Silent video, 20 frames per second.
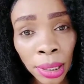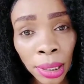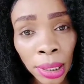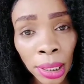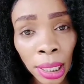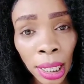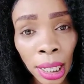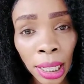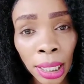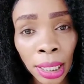
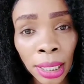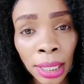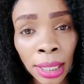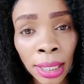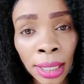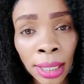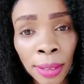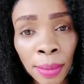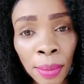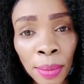Like
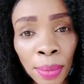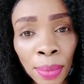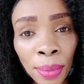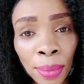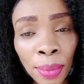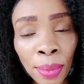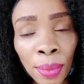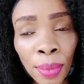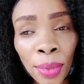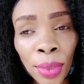
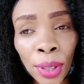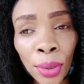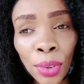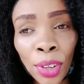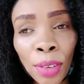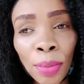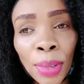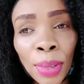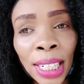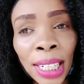we
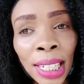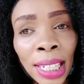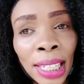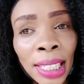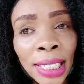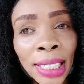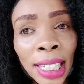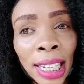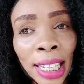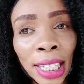have been
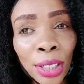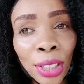raised like